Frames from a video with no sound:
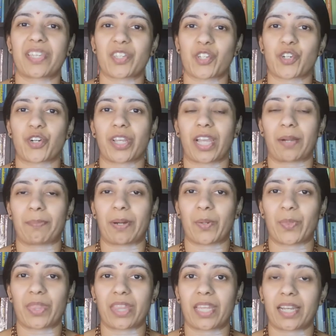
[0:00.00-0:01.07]
history
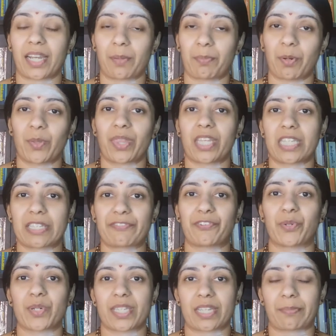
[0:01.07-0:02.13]
about these
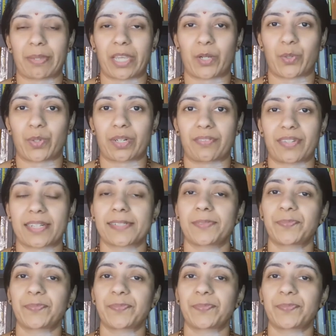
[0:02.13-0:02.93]
four Samaya Kuravar.